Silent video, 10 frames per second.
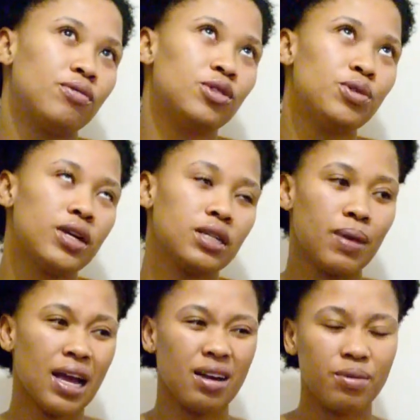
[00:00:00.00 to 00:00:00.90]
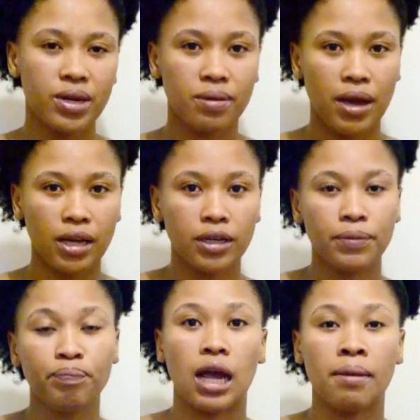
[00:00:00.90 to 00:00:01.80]
two weeks back, a week back,
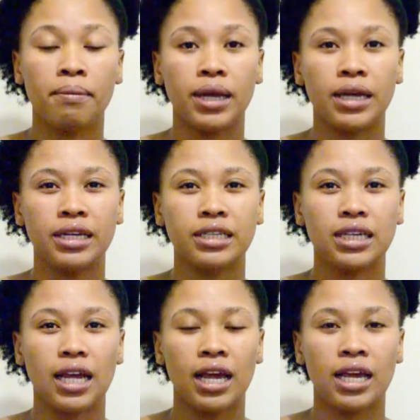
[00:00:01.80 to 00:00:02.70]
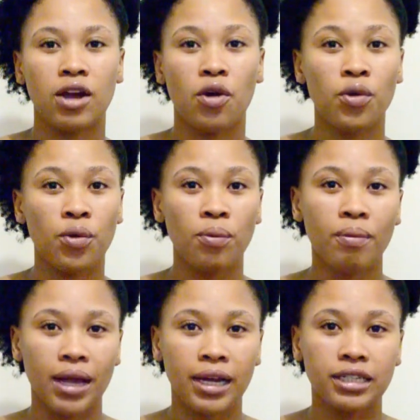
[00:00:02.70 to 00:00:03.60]
I made a
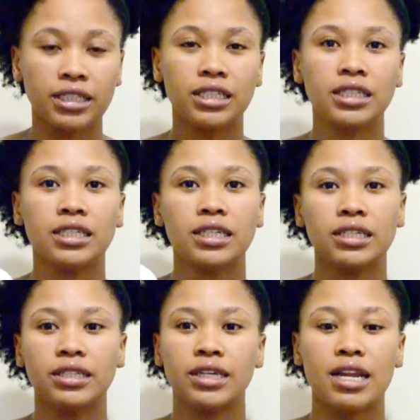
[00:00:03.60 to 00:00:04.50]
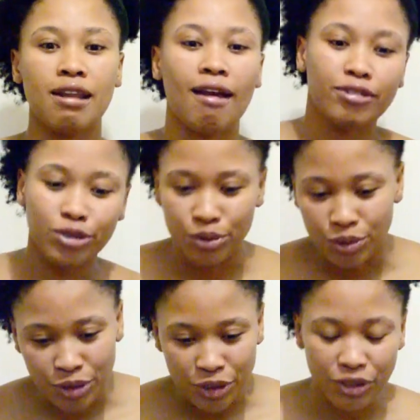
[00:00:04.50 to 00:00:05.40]
homemade
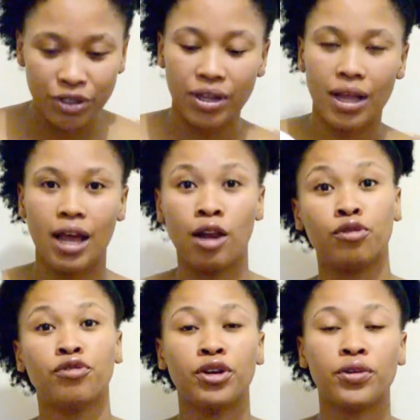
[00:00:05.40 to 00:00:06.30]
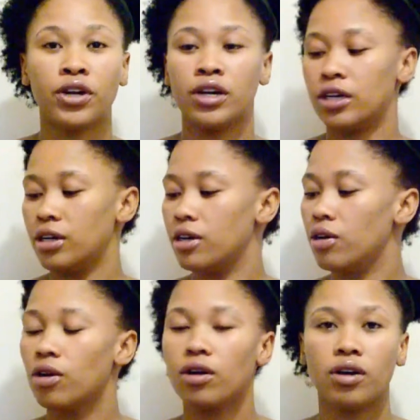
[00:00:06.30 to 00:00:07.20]
natural aloe vera
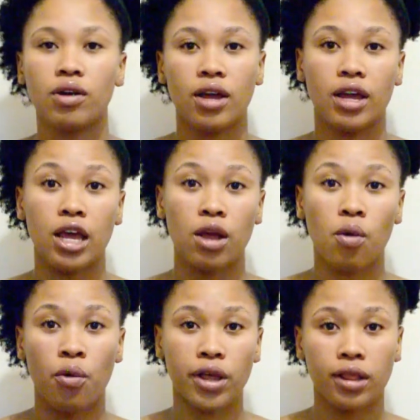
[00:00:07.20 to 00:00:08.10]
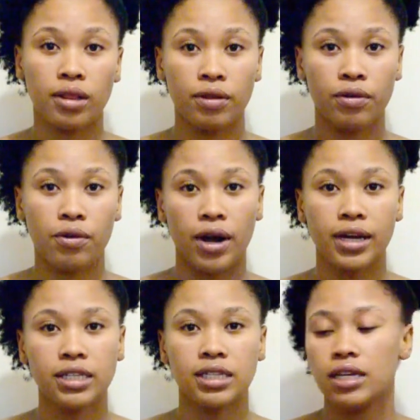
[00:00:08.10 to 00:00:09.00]
hair oil,
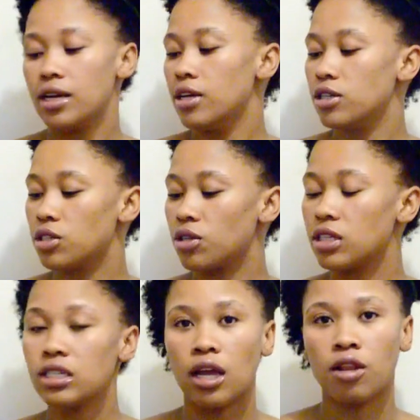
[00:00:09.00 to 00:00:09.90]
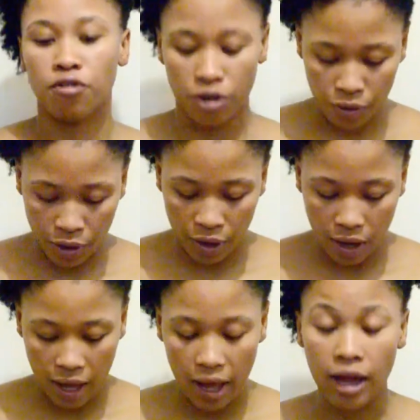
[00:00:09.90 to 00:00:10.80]
right? So this is aloe vera
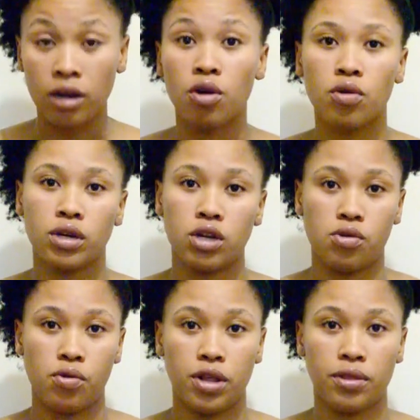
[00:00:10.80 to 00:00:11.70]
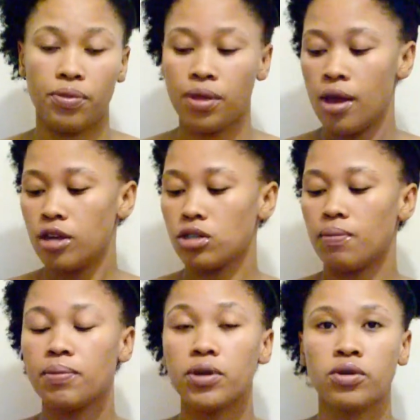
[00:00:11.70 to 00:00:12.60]
and coconut oil. So
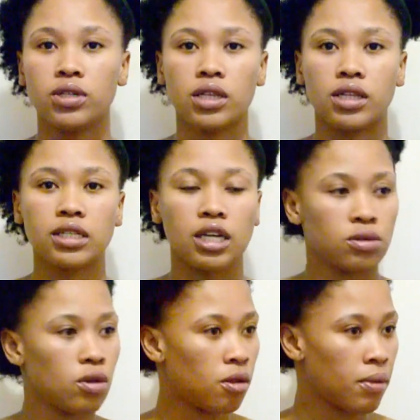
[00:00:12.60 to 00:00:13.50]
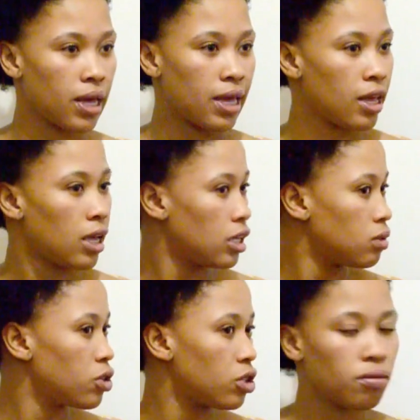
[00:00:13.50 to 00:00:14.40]
I'm going to be using this as well on my hair,
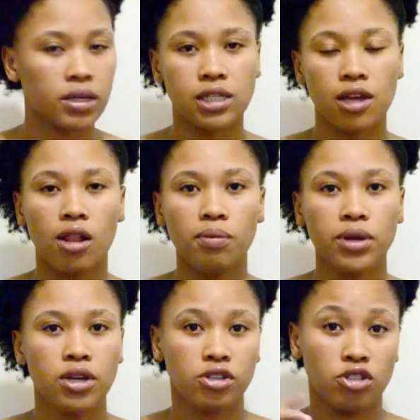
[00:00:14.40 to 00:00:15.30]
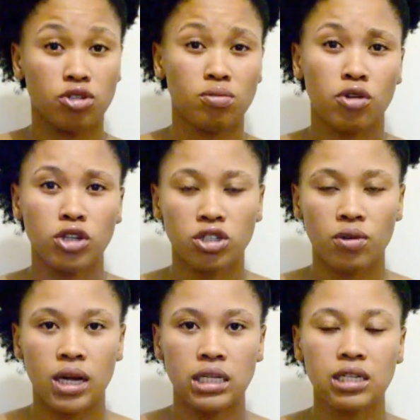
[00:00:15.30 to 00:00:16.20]
especially on my scalp, just to
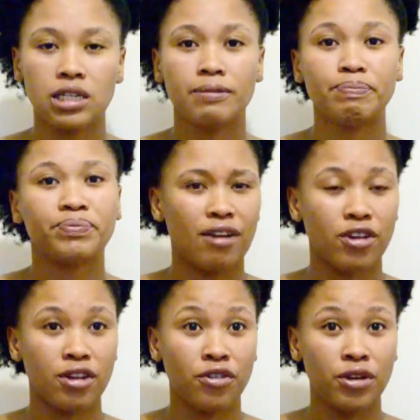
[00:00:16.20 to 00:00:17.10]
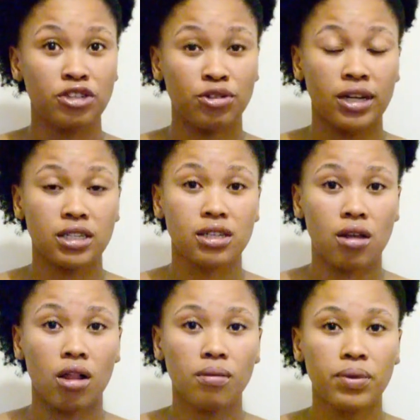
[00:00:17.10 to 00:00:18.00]
moisturize it. I've got a very dry
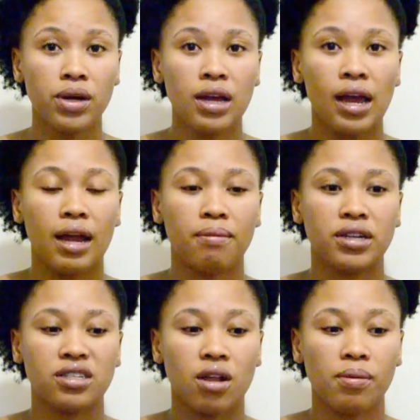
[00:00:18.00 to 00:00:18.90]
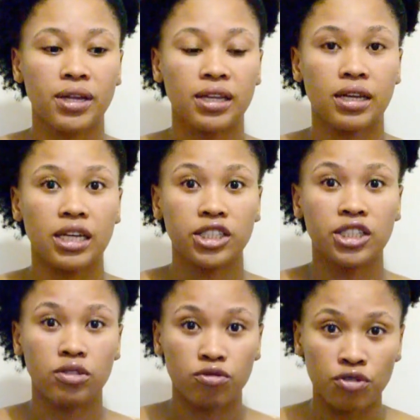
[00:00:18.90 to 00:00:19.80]
scalp and my scalp can get
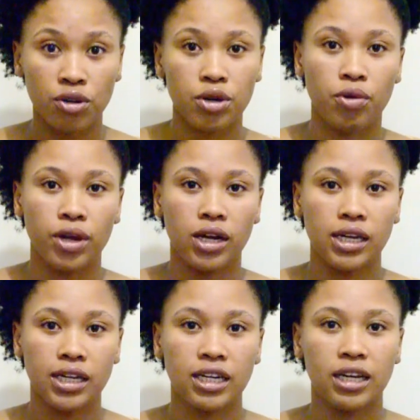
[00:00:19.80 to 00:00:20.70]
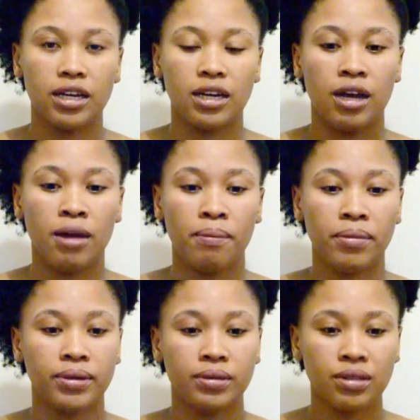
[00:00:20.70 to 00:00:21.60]
itchy very quickly. Um,
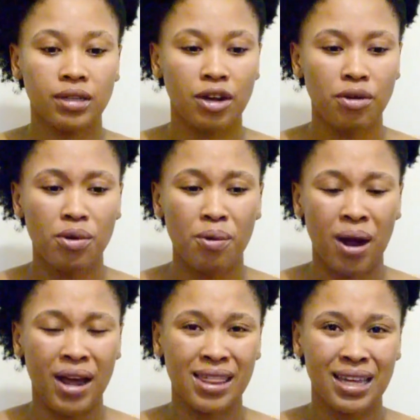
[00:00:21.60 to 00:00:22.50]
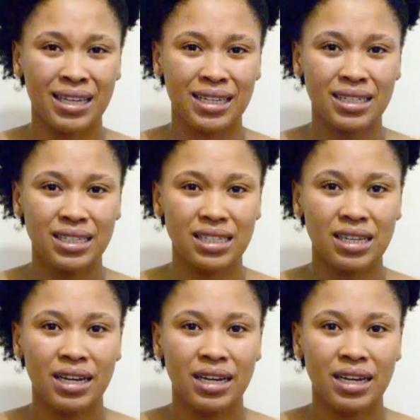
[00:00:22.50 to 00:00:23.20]
I don't know why that is,